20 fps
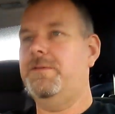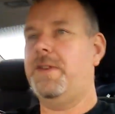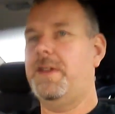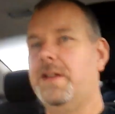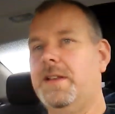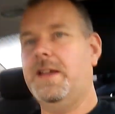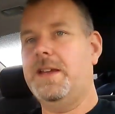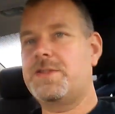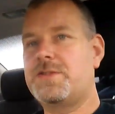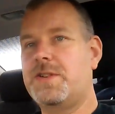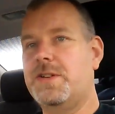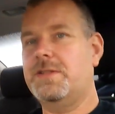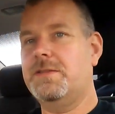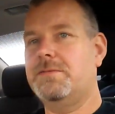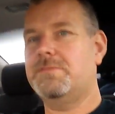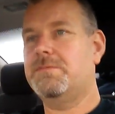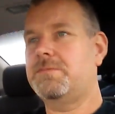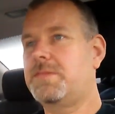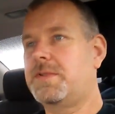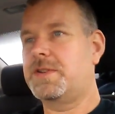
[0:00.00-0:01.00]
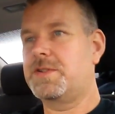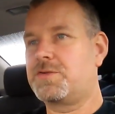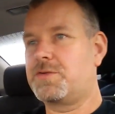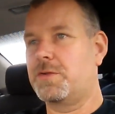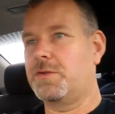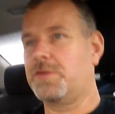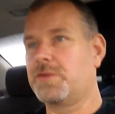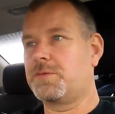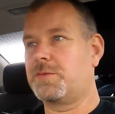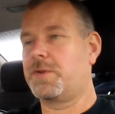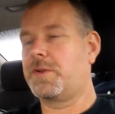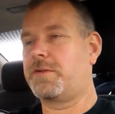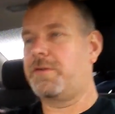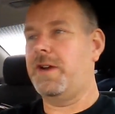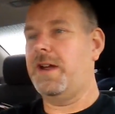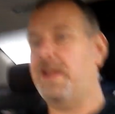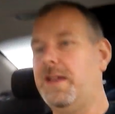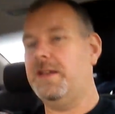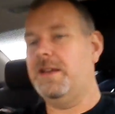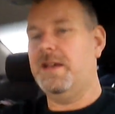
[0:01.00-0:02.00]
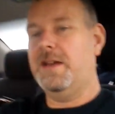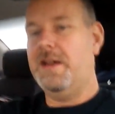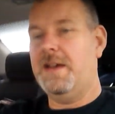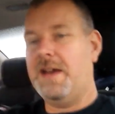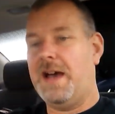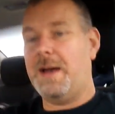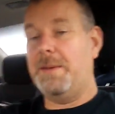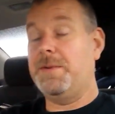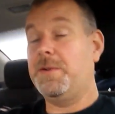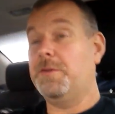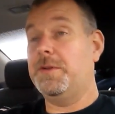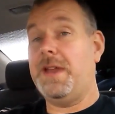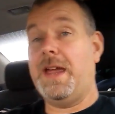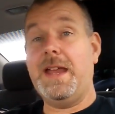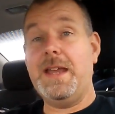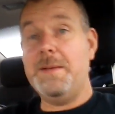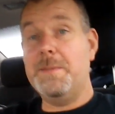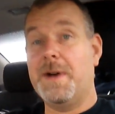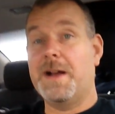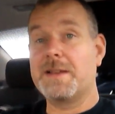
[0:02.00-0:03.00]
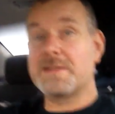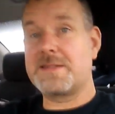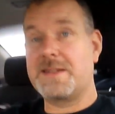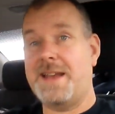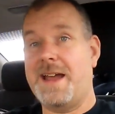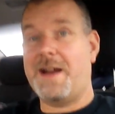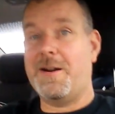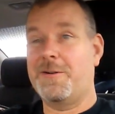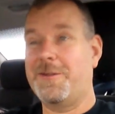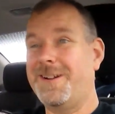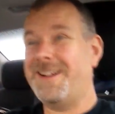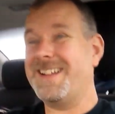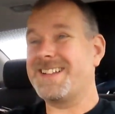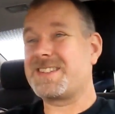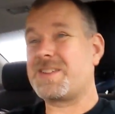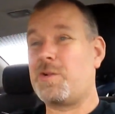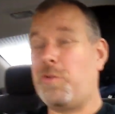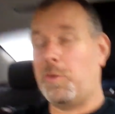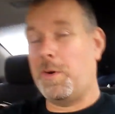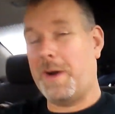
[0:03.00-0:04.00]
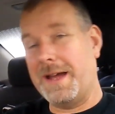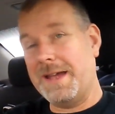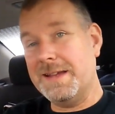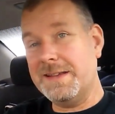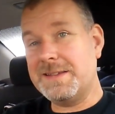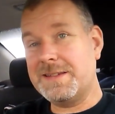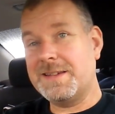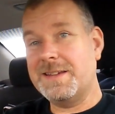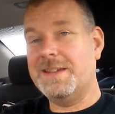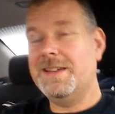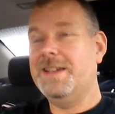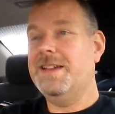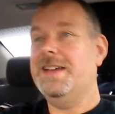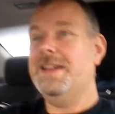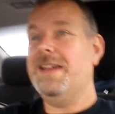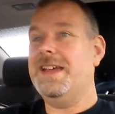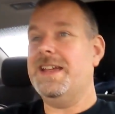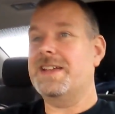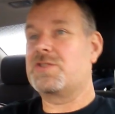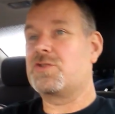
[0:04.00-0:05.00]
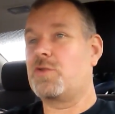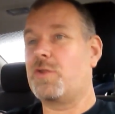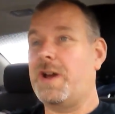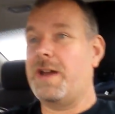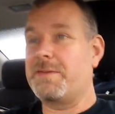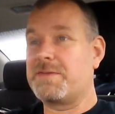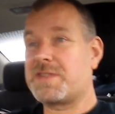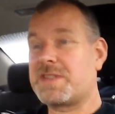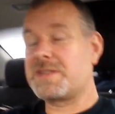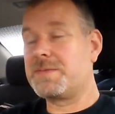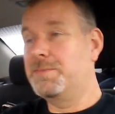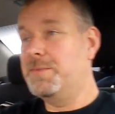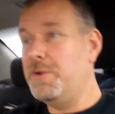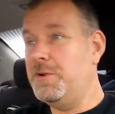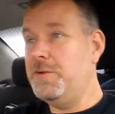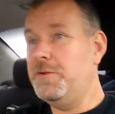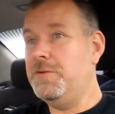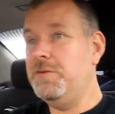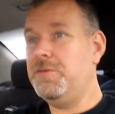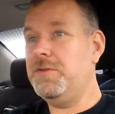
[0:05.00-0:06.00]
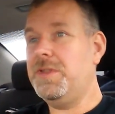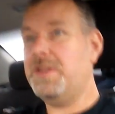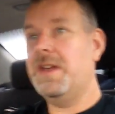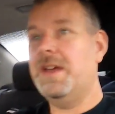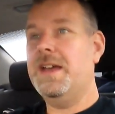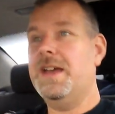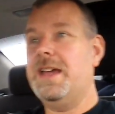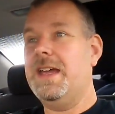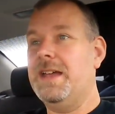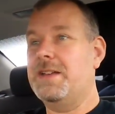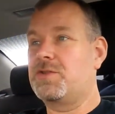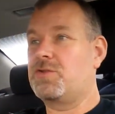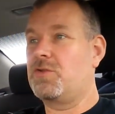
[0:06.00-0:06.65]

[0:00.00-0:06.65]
and ventilation controls work great. I'm doing 80 miles an hour. It's quiet. It drives smooth. It